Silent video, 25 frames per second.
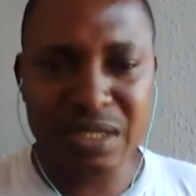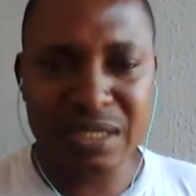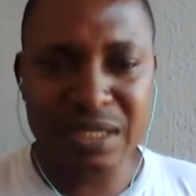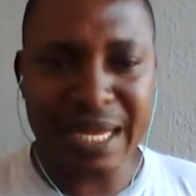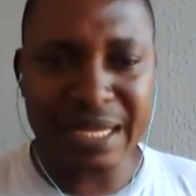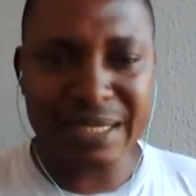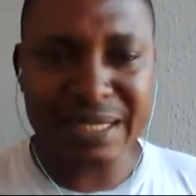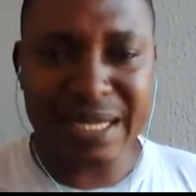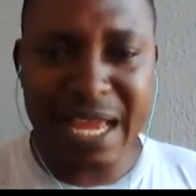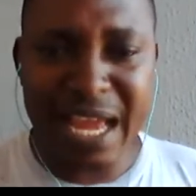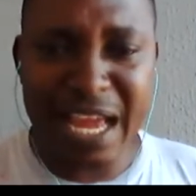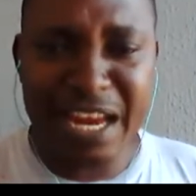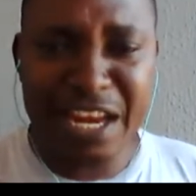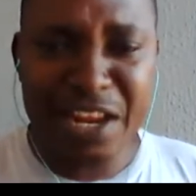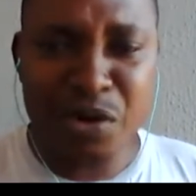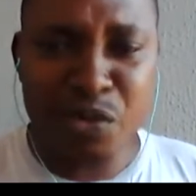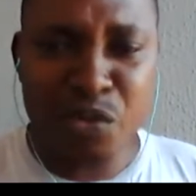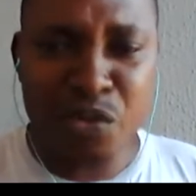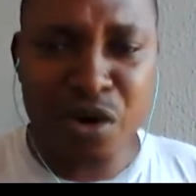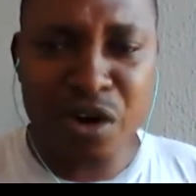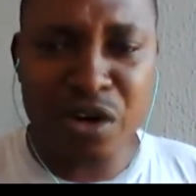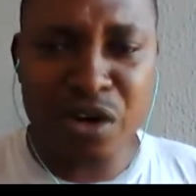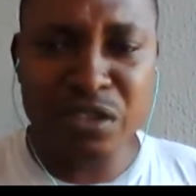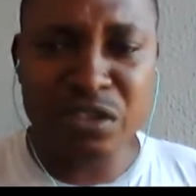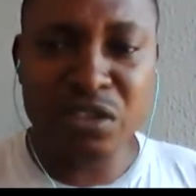that
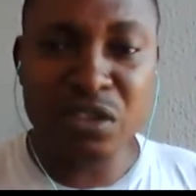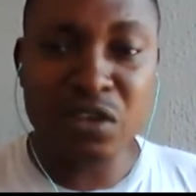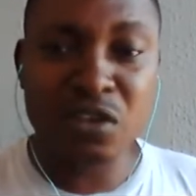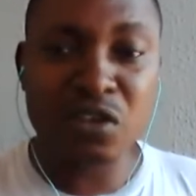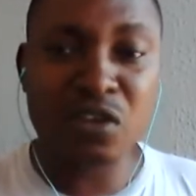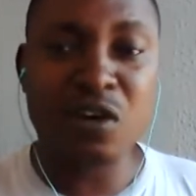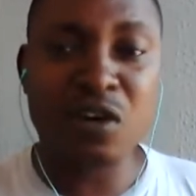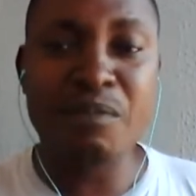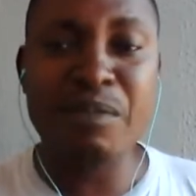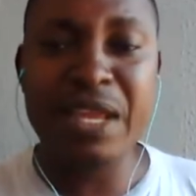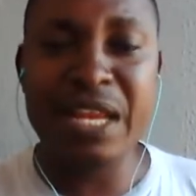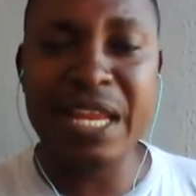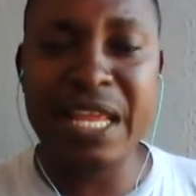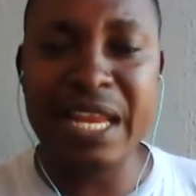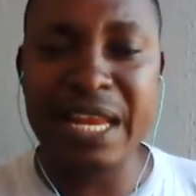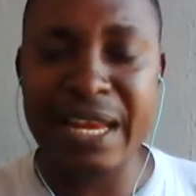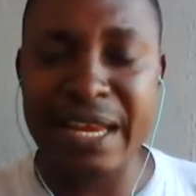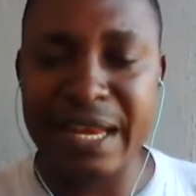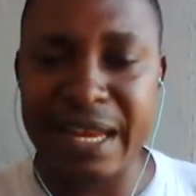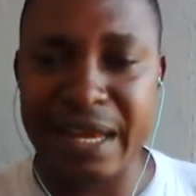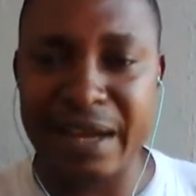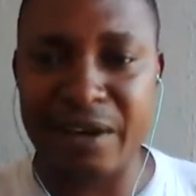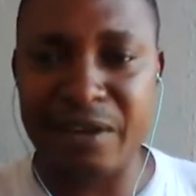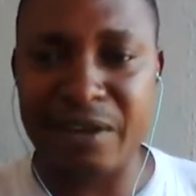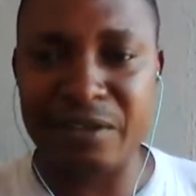anyone coming in
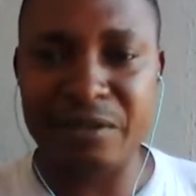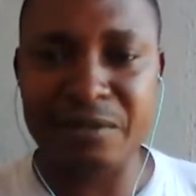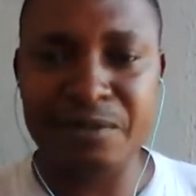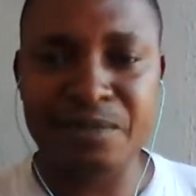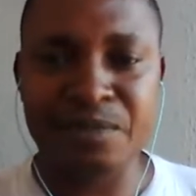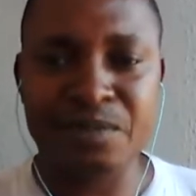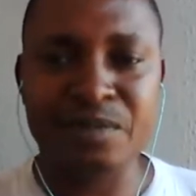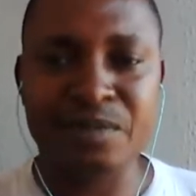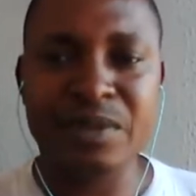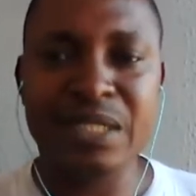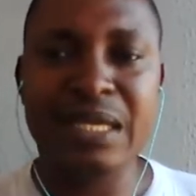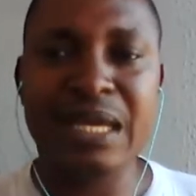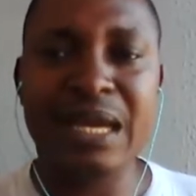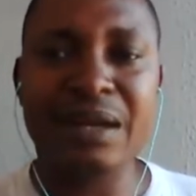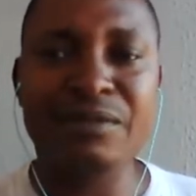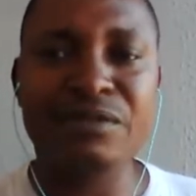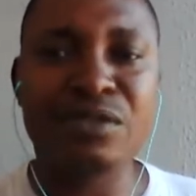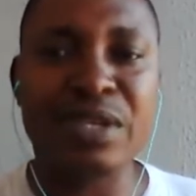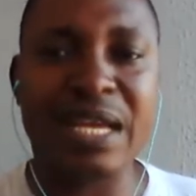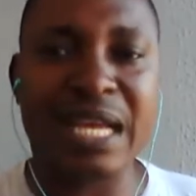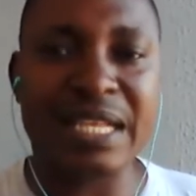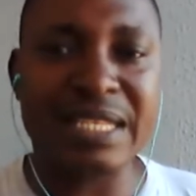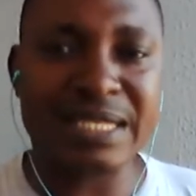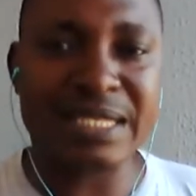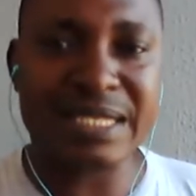now have
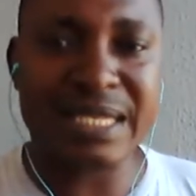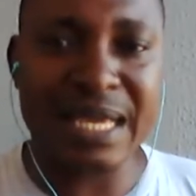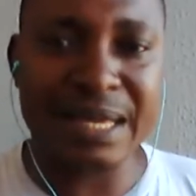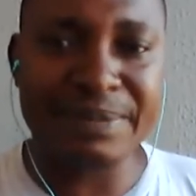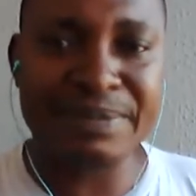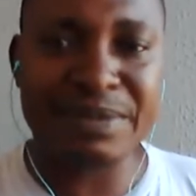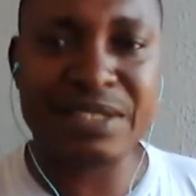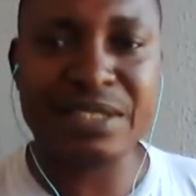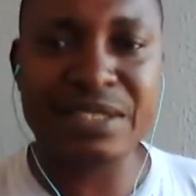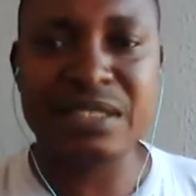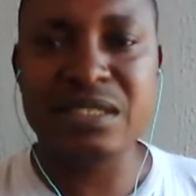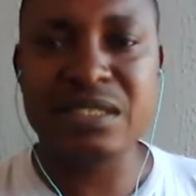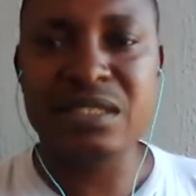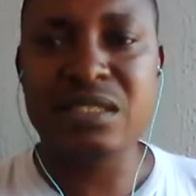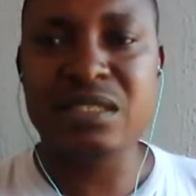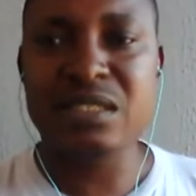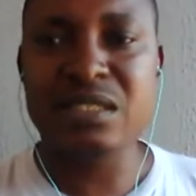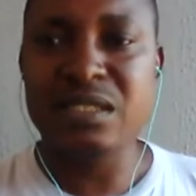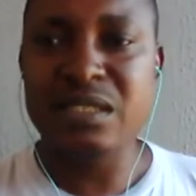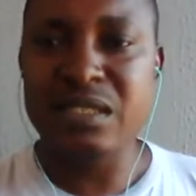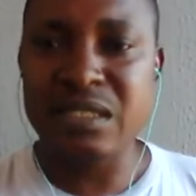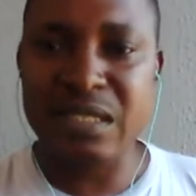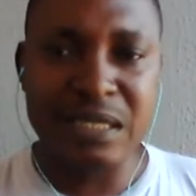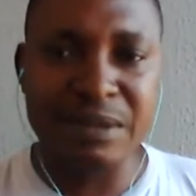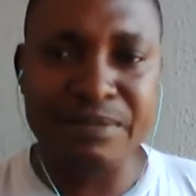to accept
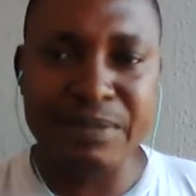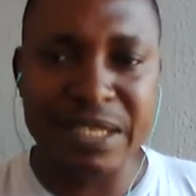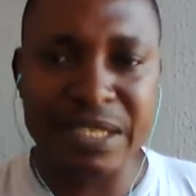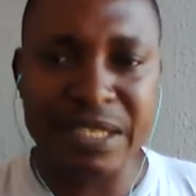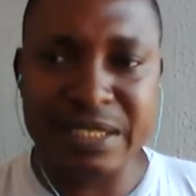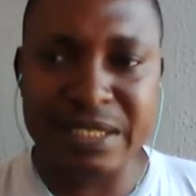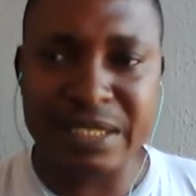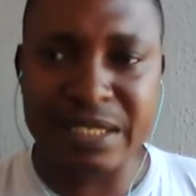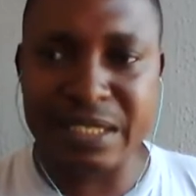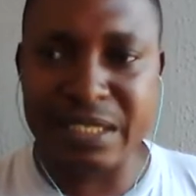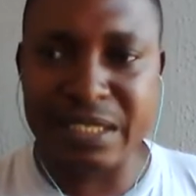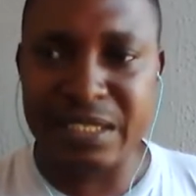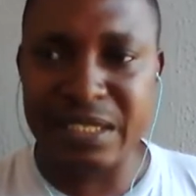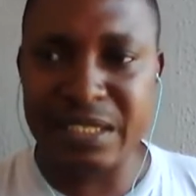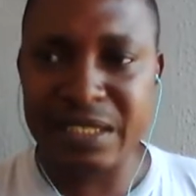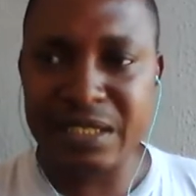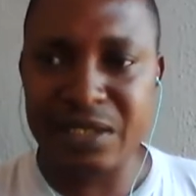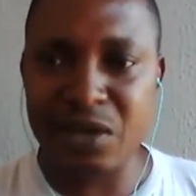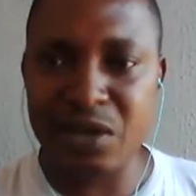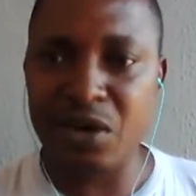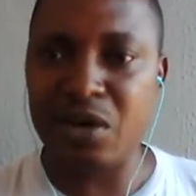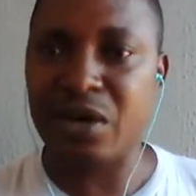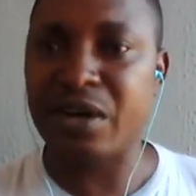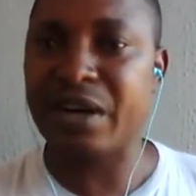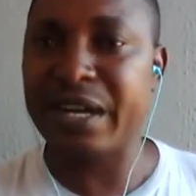TBC
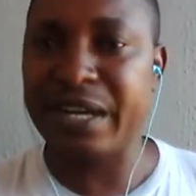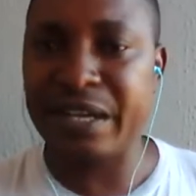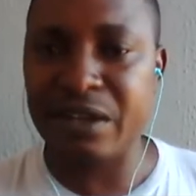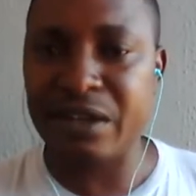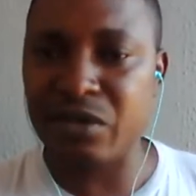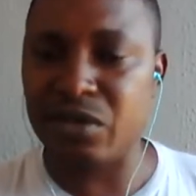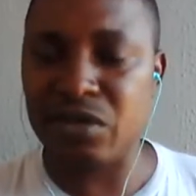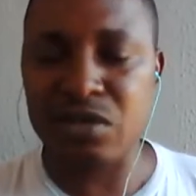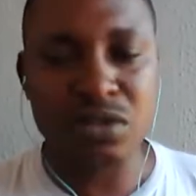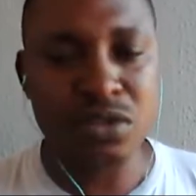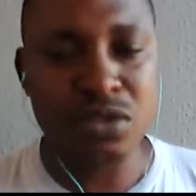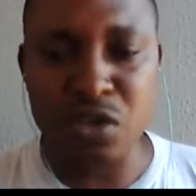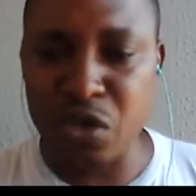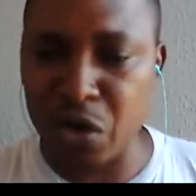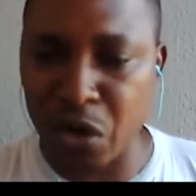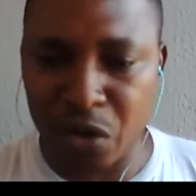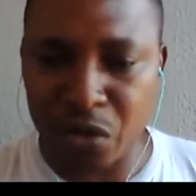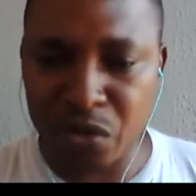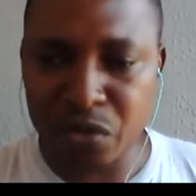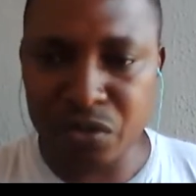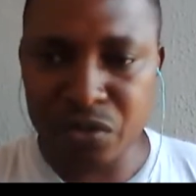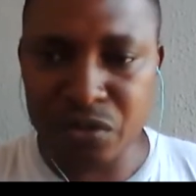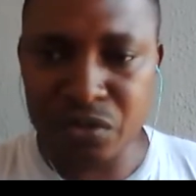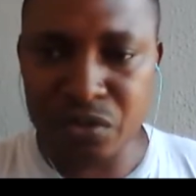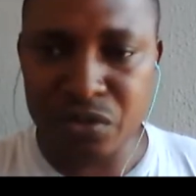or Kringle.
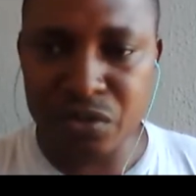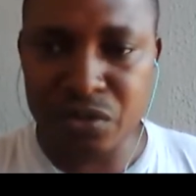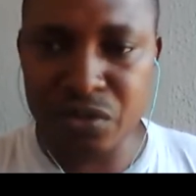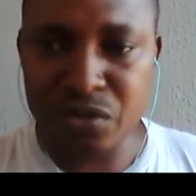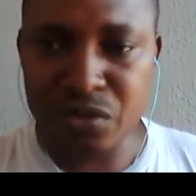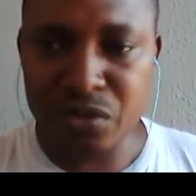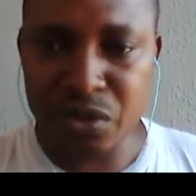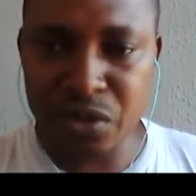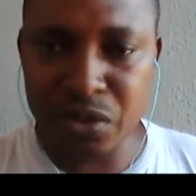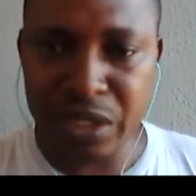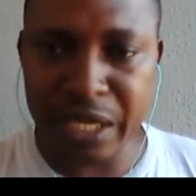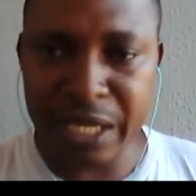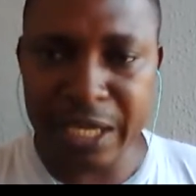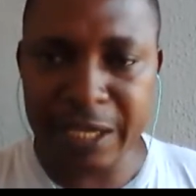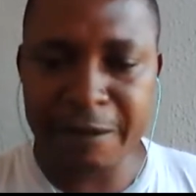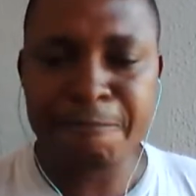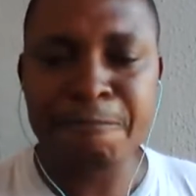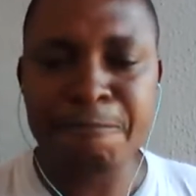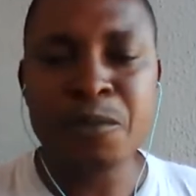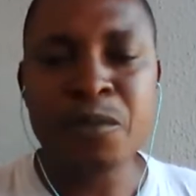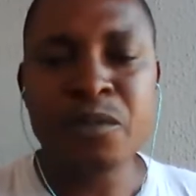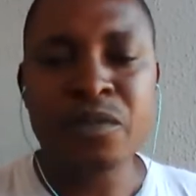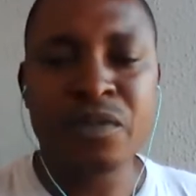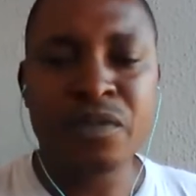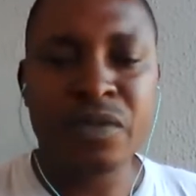No. Okay?
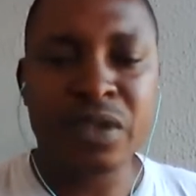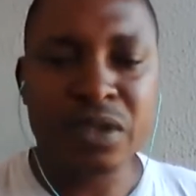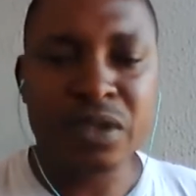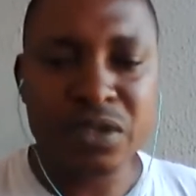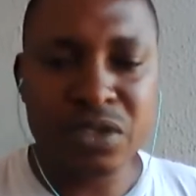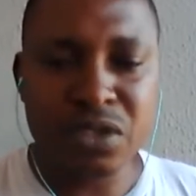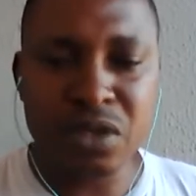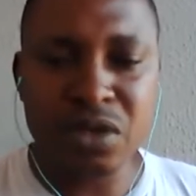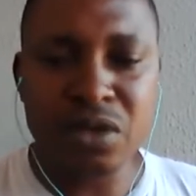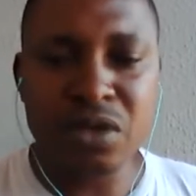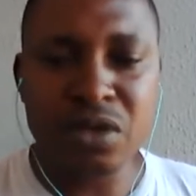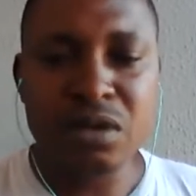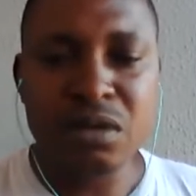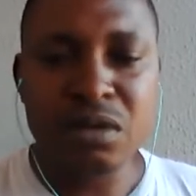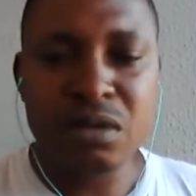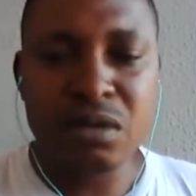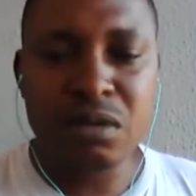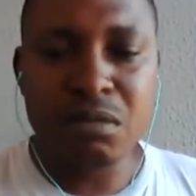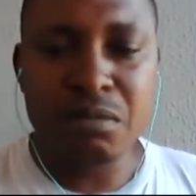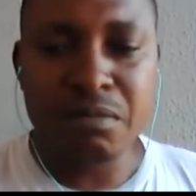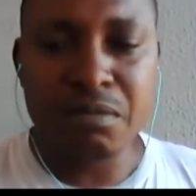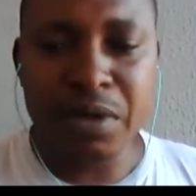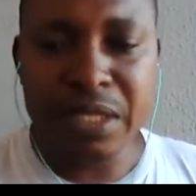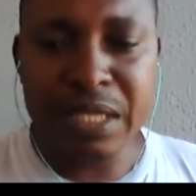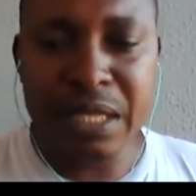So,
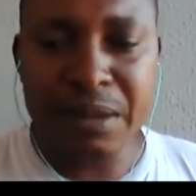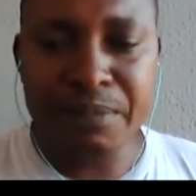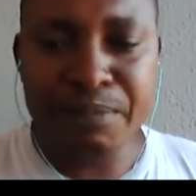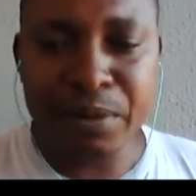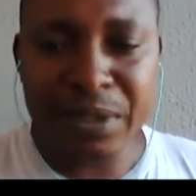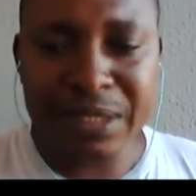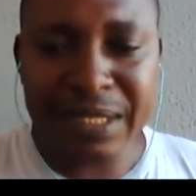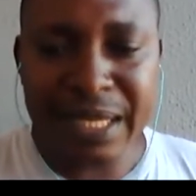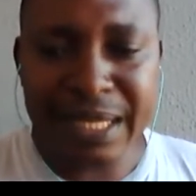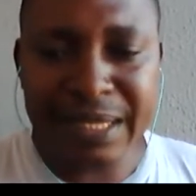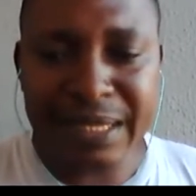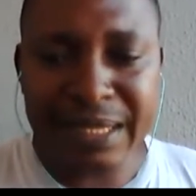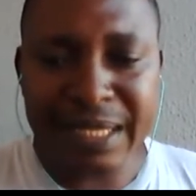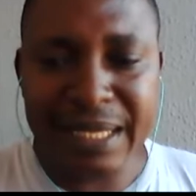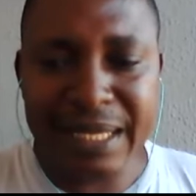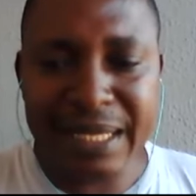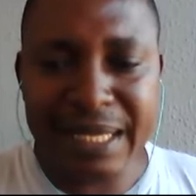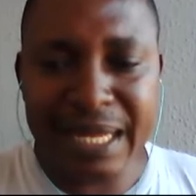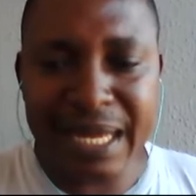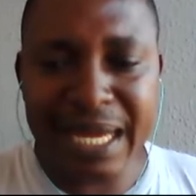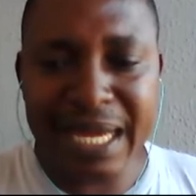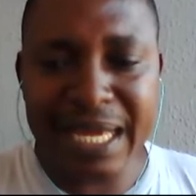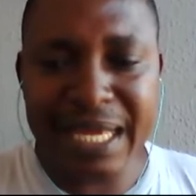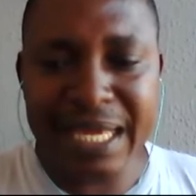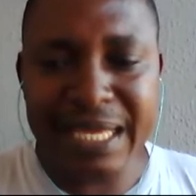but the important thing
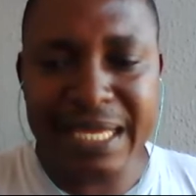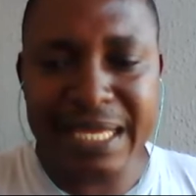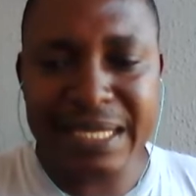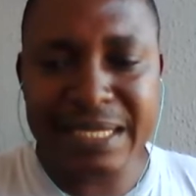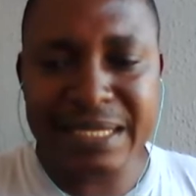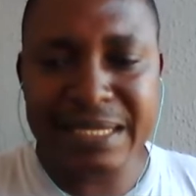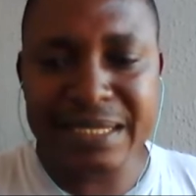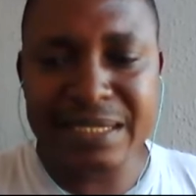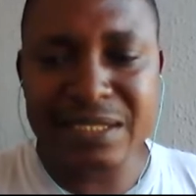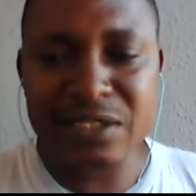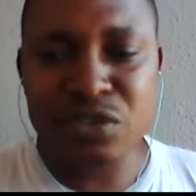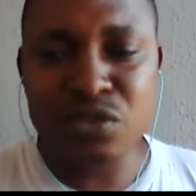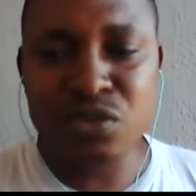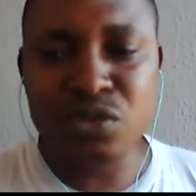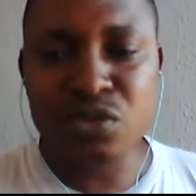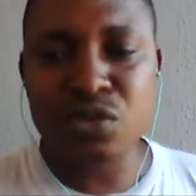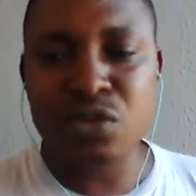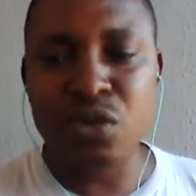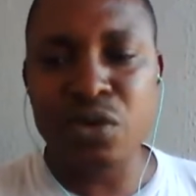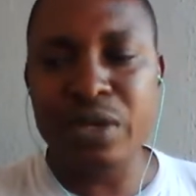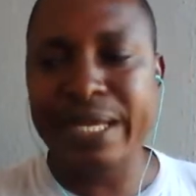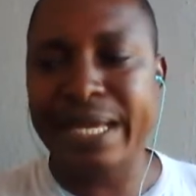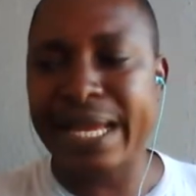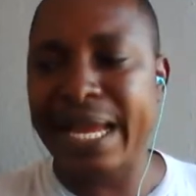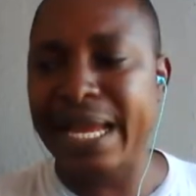now is
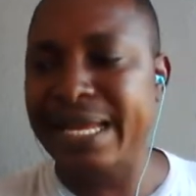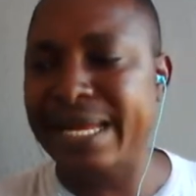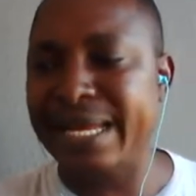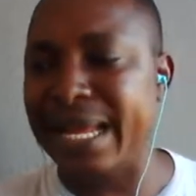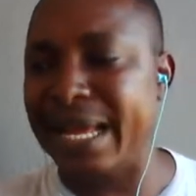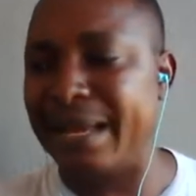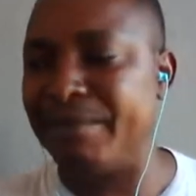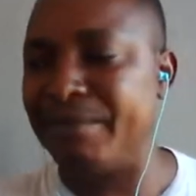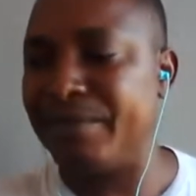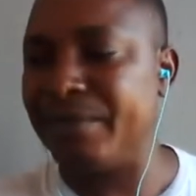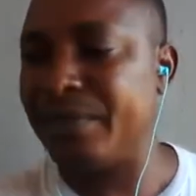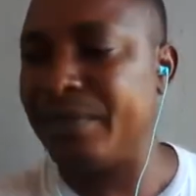to get them